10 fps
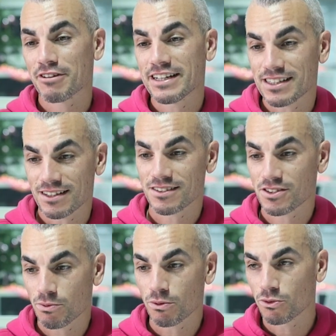
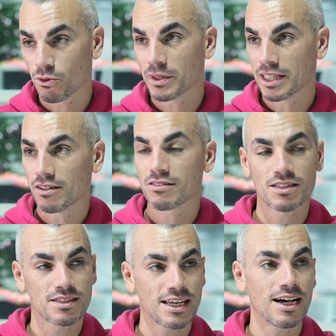reasons will normally look
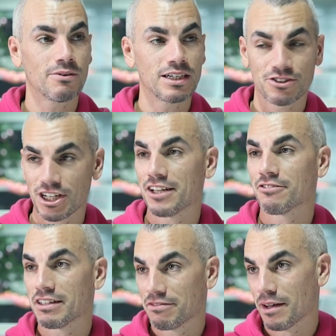to sell in
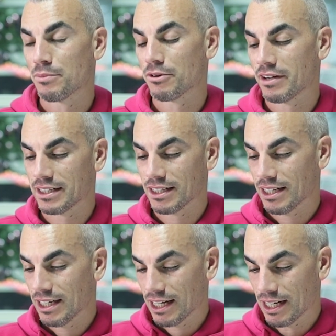January, February.
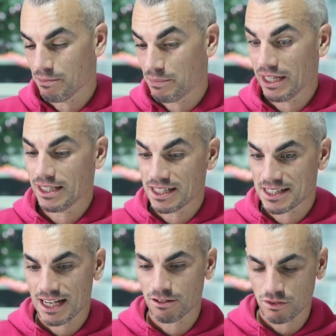Being in
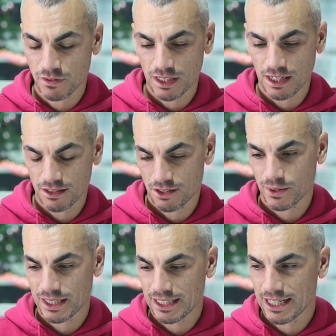sales for the last
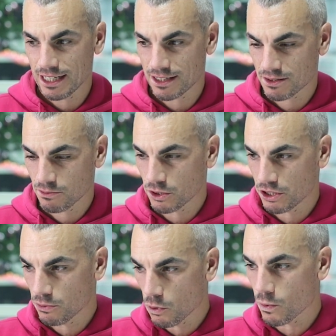20 years, what
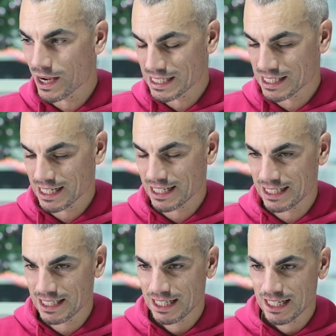you always
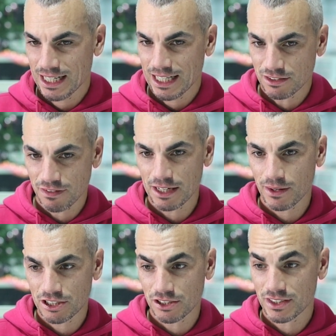see is
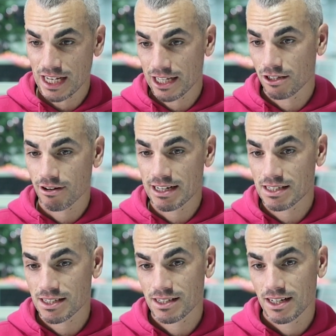valuations
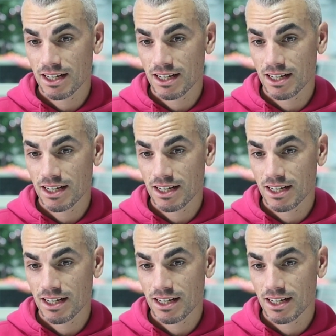increase.